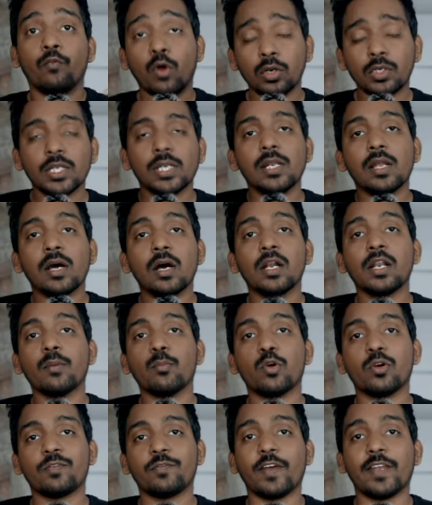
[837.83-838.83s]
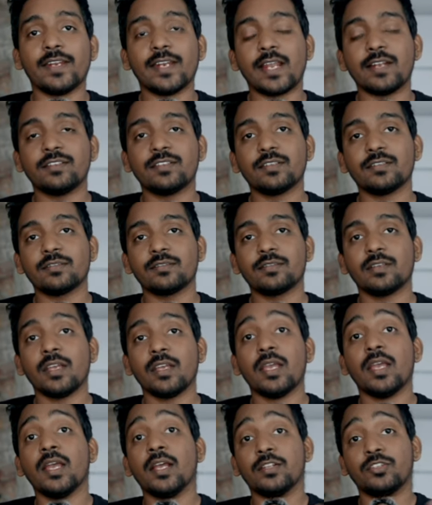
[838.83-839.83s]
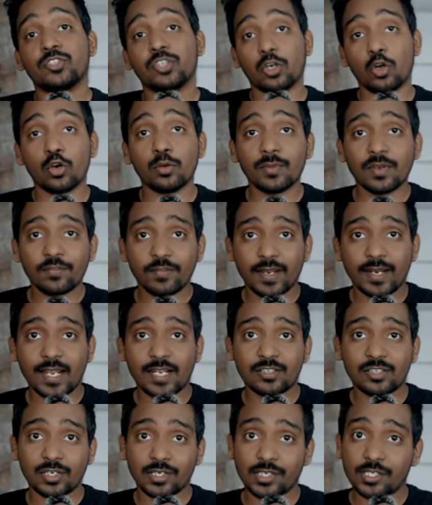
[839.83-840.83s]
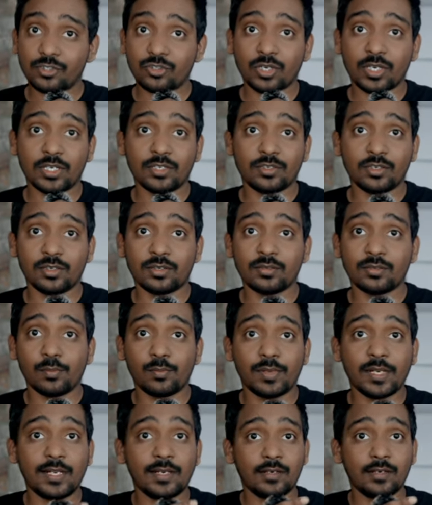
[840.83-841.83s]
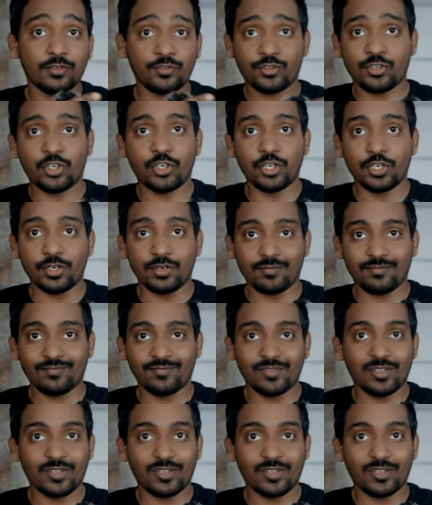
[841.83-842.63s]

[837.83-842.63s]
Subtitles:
Want to learn about finances? Check out my financial education playlist here